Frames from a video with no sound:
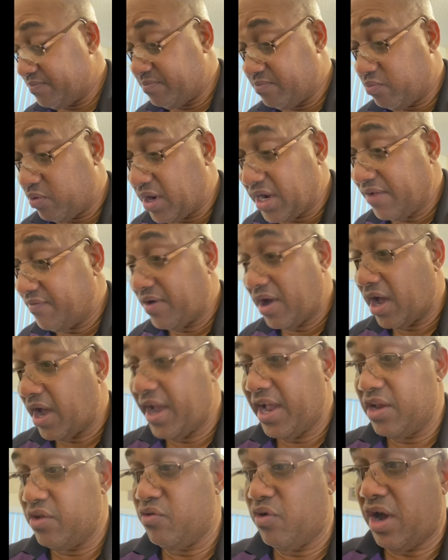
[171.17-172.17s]
whatever
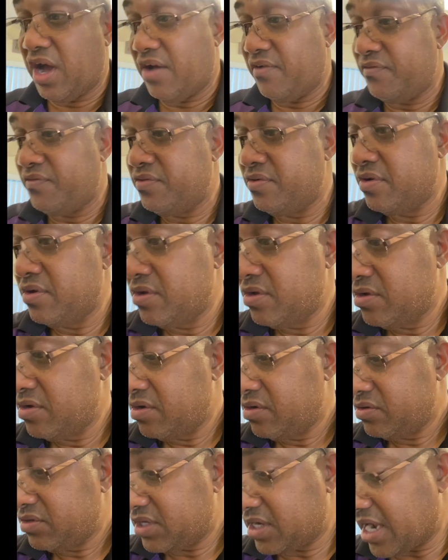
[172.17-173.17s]
oil you have
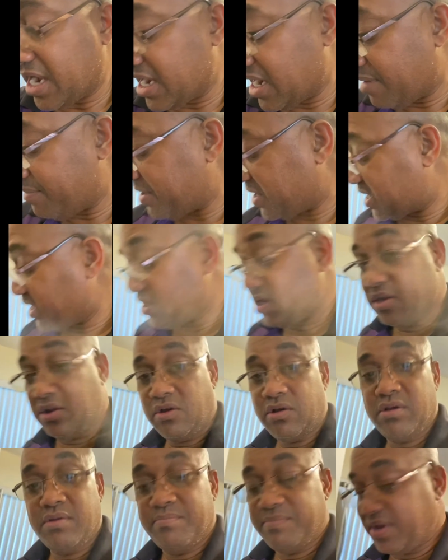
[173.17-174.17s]
to kind of make it, you
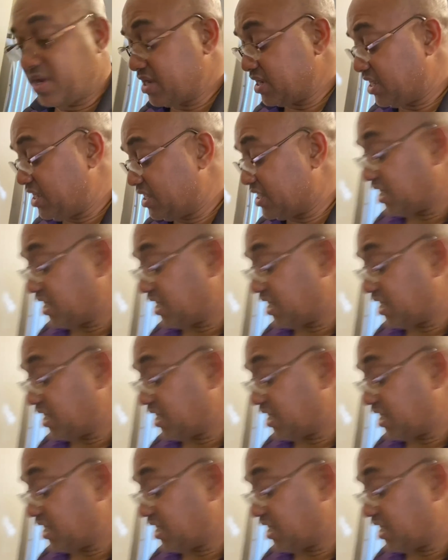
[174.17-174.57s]
know, make it a